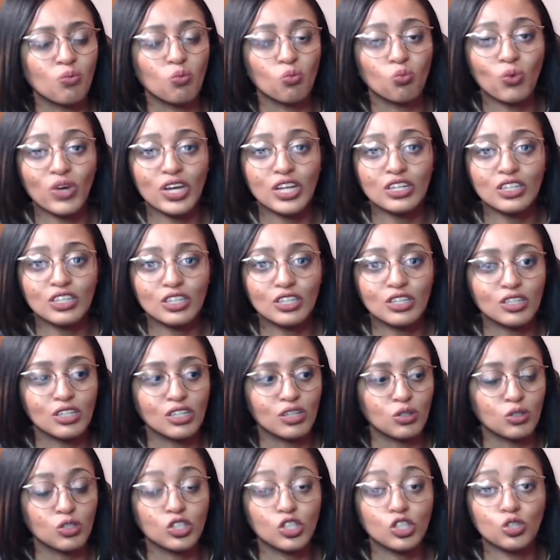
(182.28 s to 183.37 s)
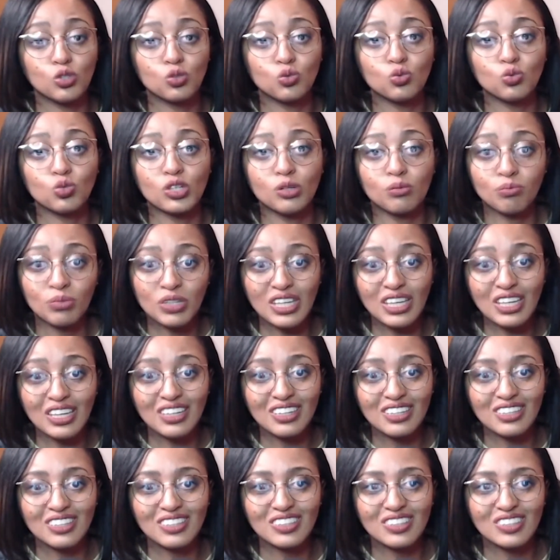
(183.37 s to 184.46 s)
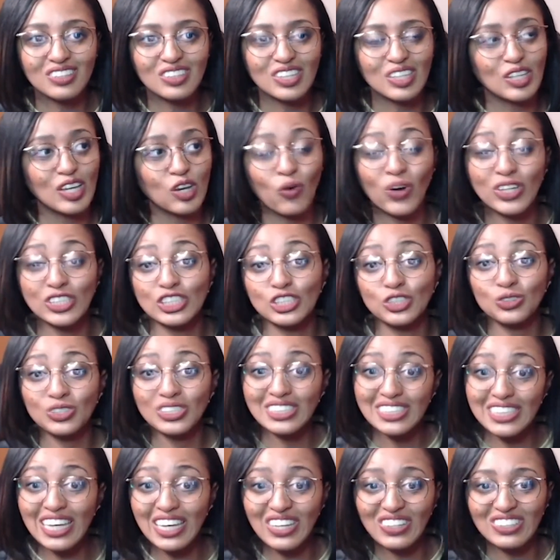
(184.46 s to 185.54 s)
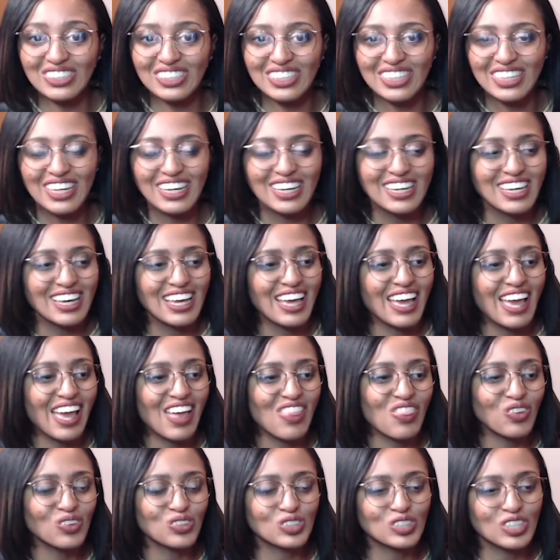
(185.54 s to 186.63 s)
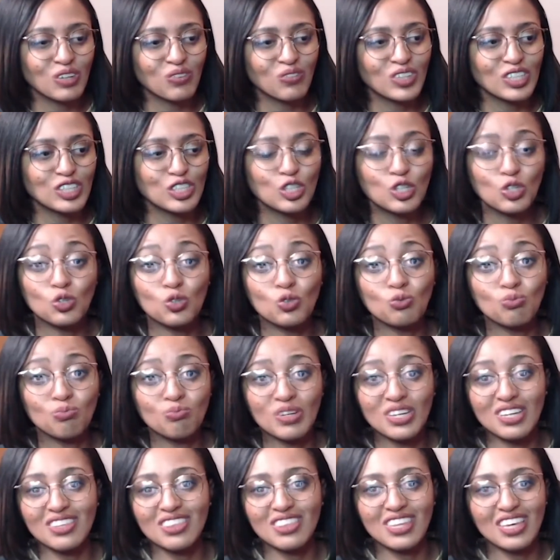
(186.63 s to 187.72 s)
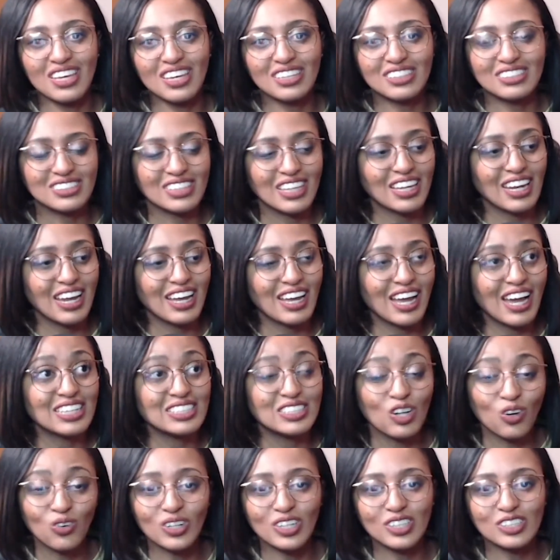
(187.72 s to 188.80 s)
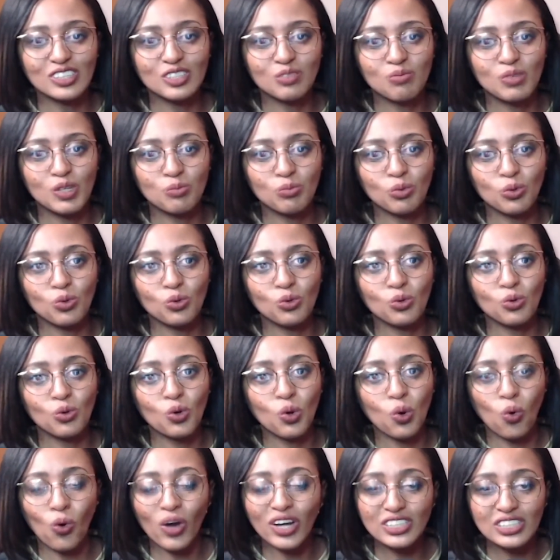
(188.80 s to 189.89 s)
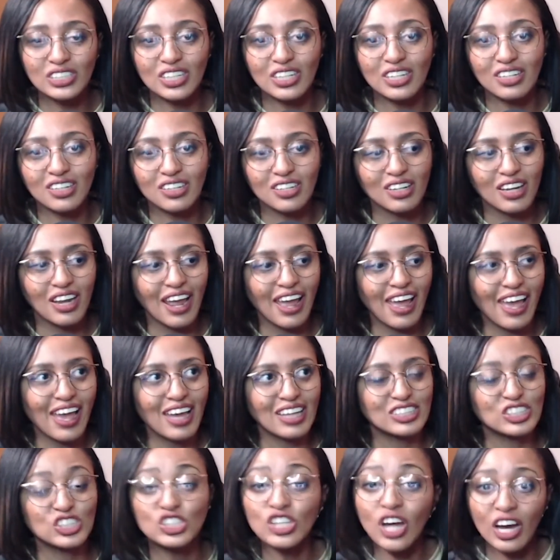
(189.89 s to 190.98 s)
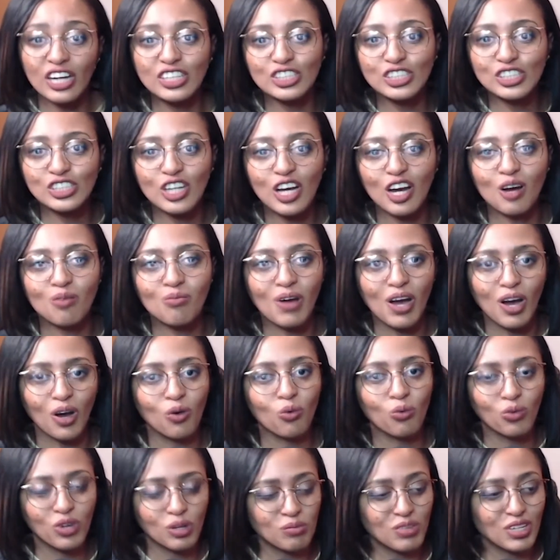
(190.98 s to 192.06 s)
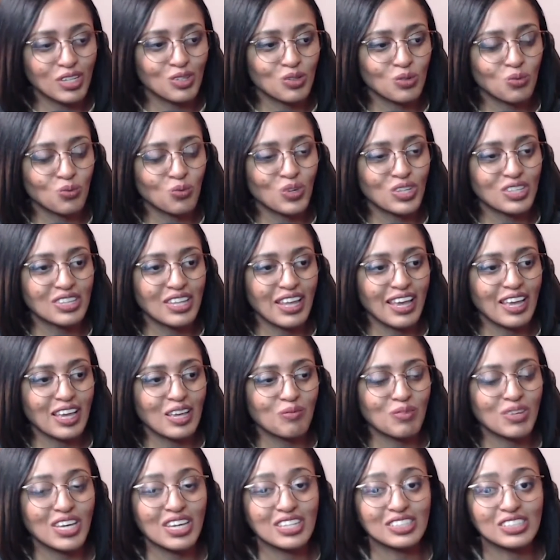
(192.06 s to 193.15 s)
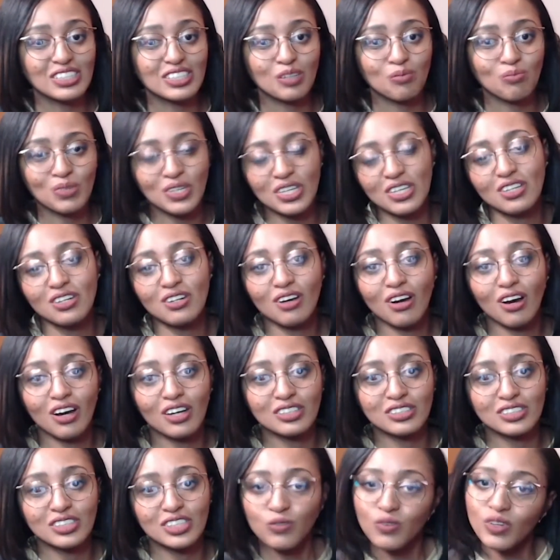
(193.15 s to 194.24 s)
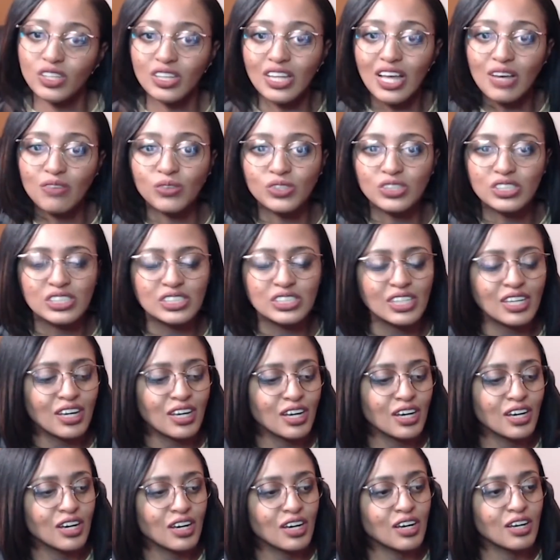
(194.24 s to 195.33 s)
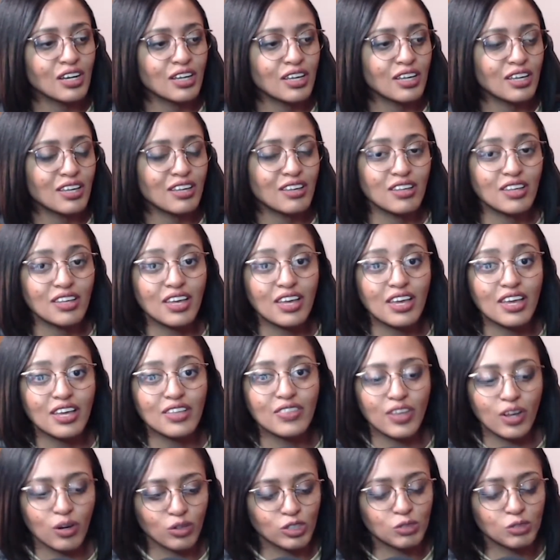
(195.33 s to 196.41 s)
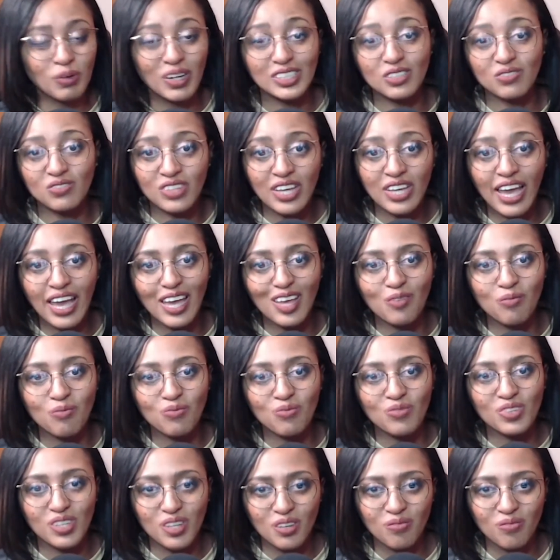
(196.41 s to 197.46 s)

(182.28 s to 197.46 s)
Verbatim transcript: When you compete, they question your skill. And those are definitely two big things that I, I noticed people question and judge about women when they begin to compete on different levels in their respective games